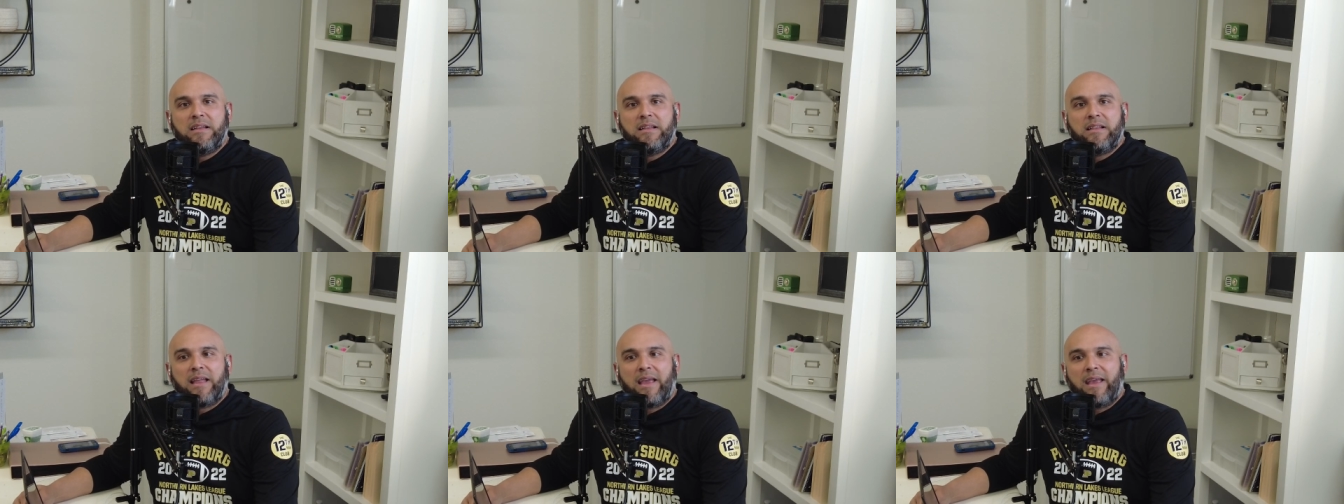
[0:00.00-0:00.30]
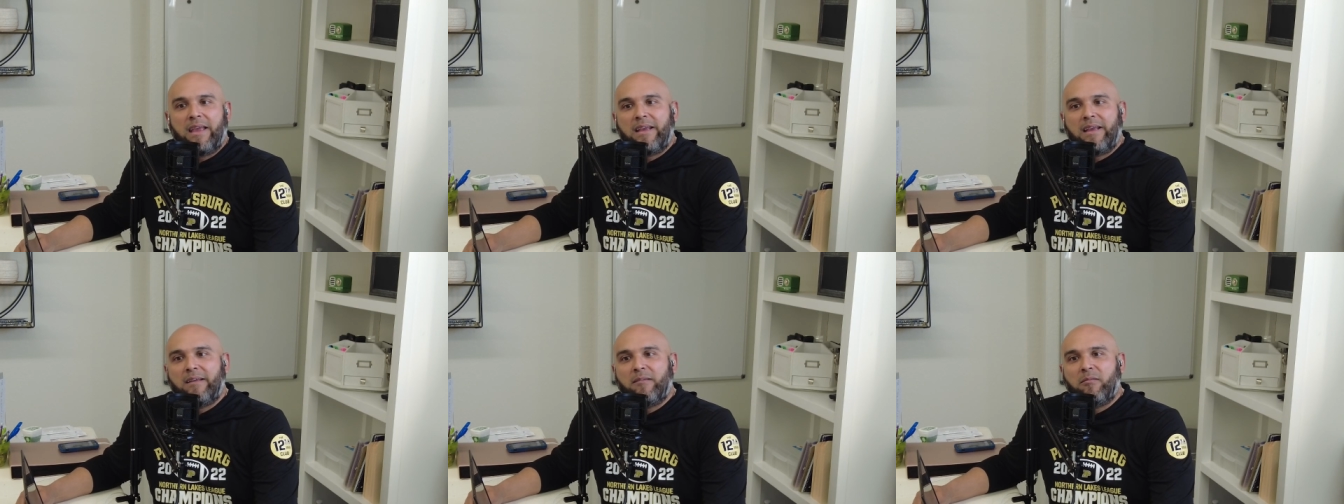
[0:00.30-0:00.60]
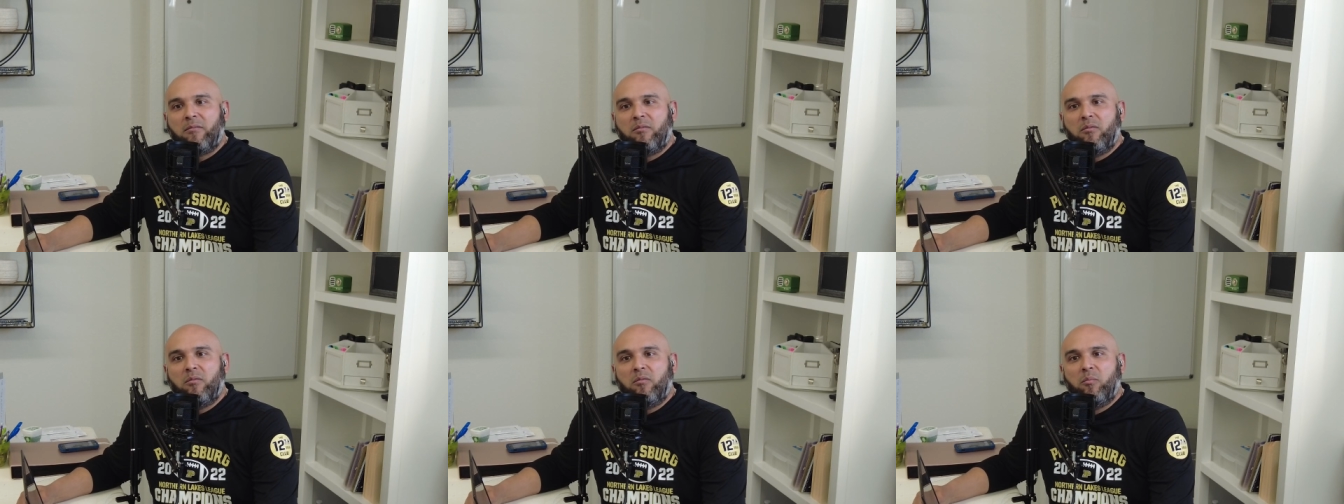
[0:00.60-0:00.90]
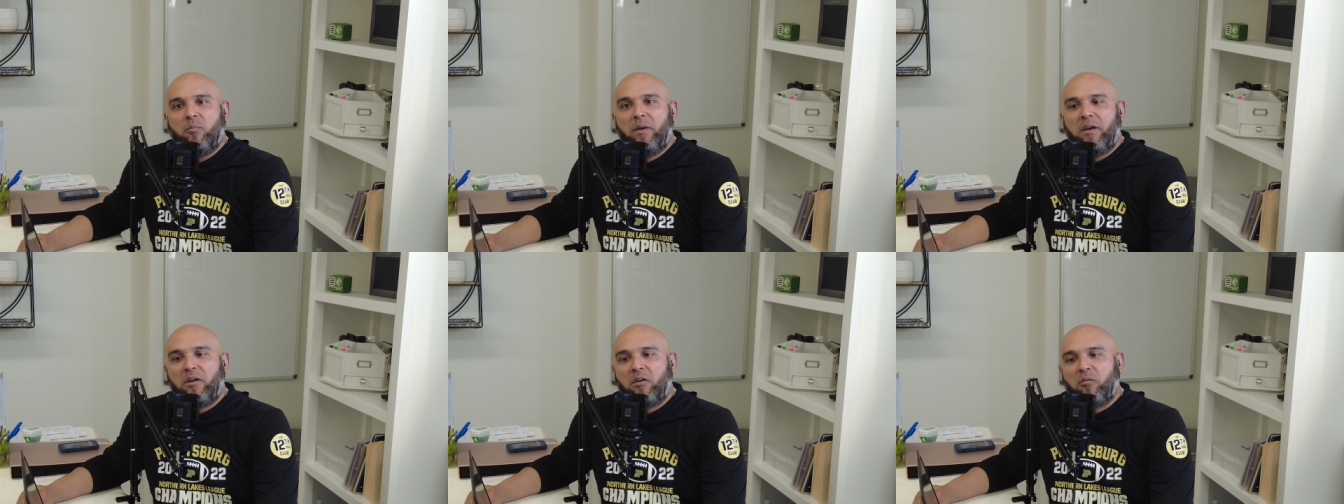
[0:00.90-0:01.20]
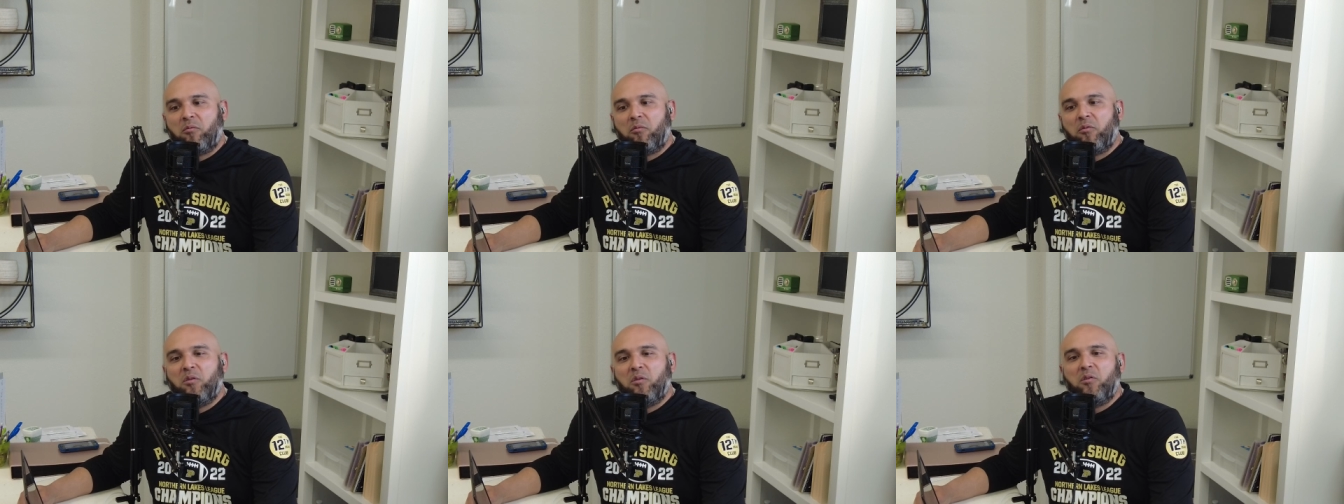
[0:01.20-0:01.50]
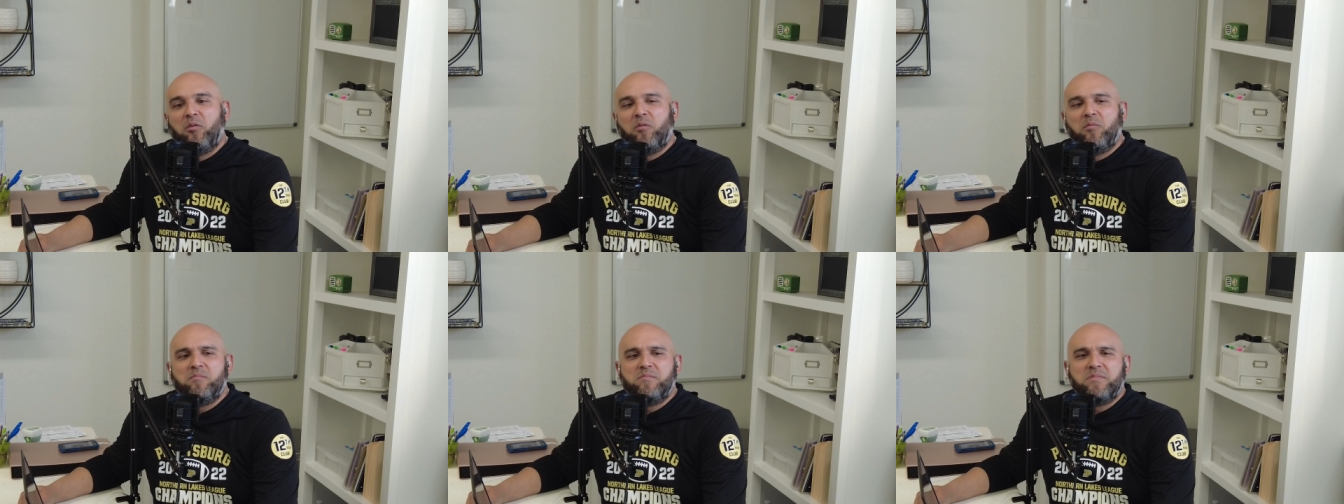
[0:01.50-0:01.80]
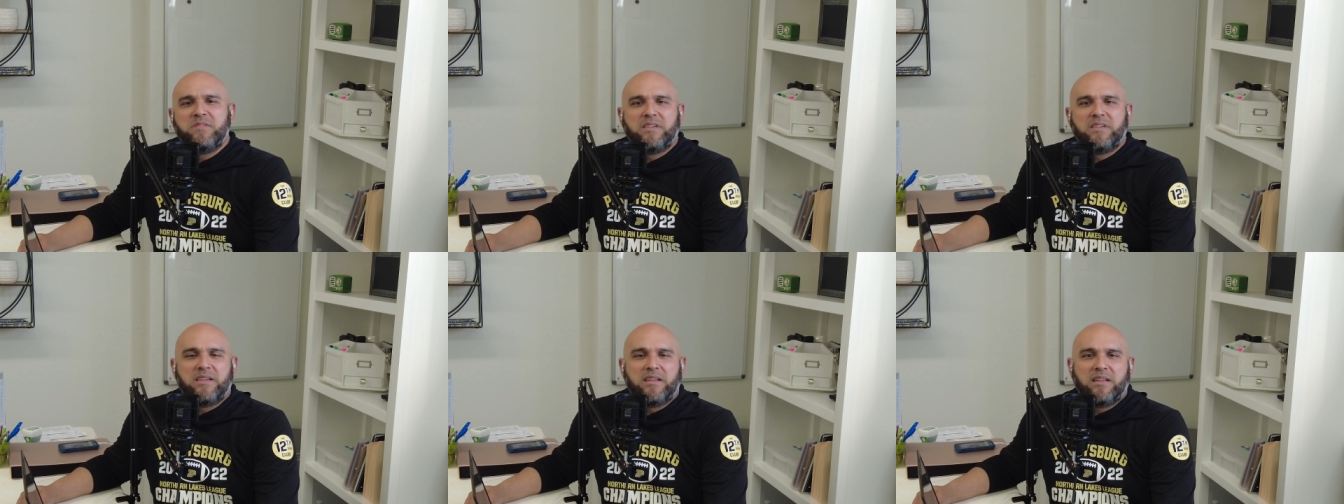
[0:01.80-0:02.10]
like mirror
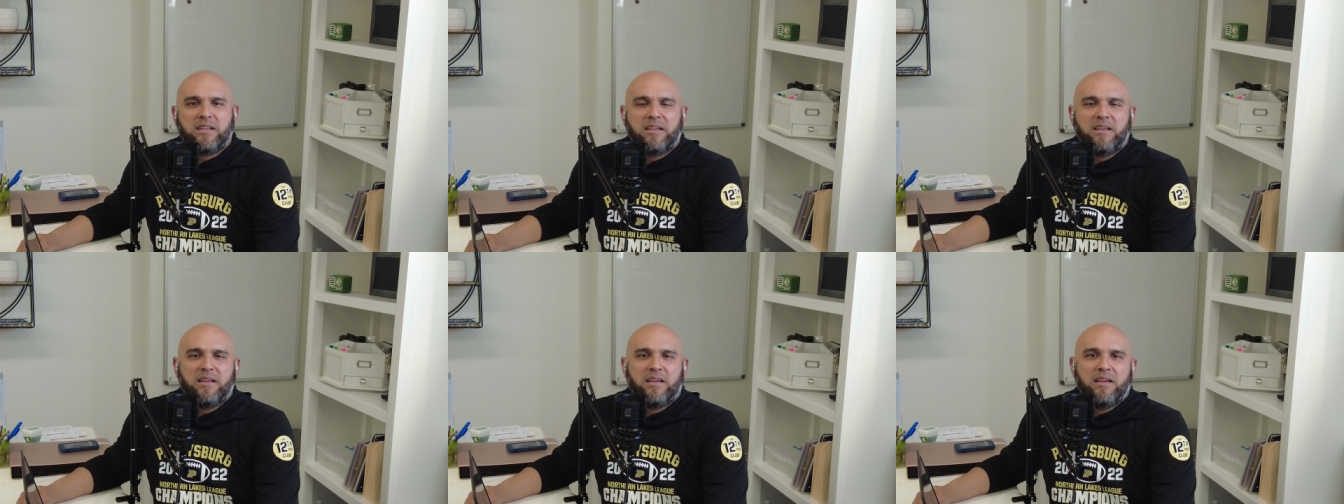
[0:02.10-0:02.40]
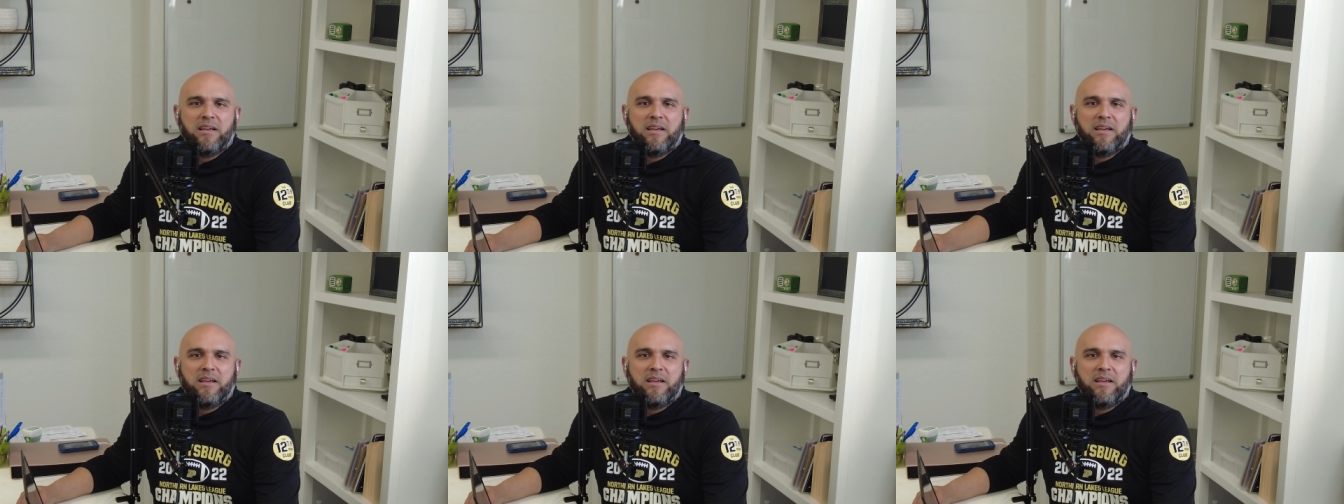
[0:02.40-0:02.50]
rooms, and,